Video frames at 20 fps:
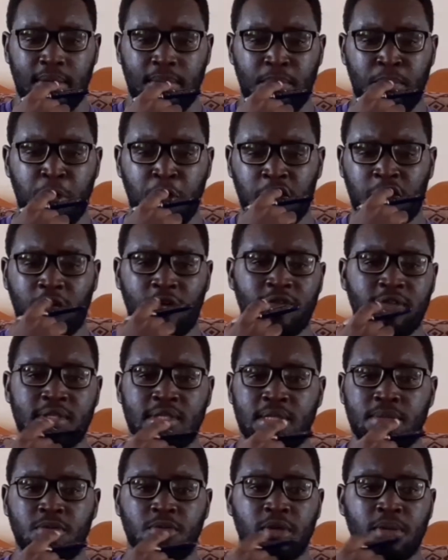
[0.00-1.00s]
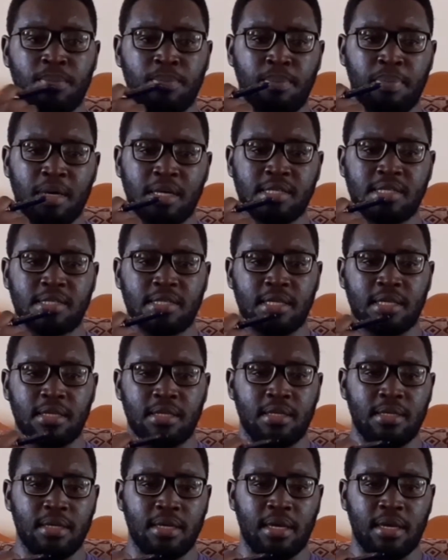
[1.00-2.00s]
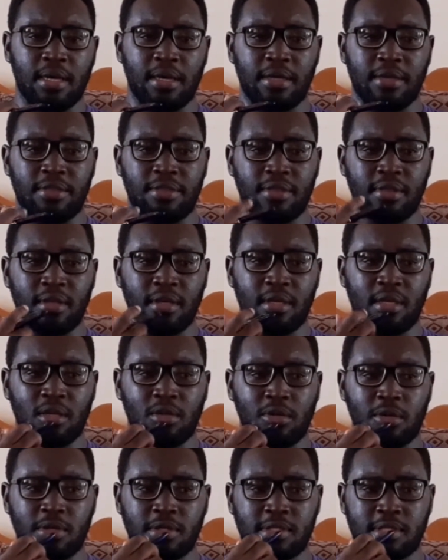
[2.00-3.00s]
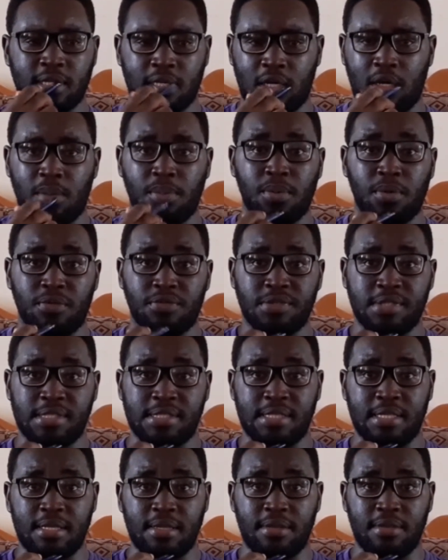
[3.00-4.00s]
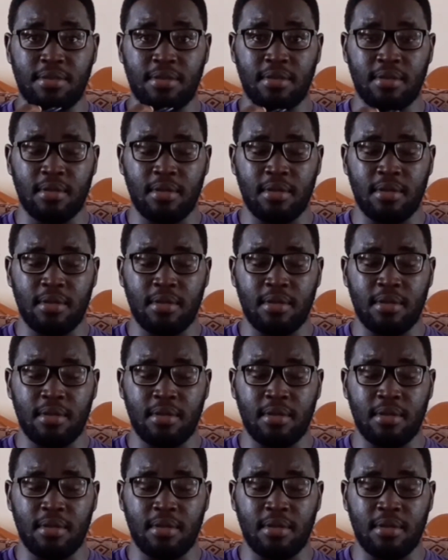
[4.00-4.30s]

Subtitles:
Both of his lips were busted. I think he lost a couple of his teeth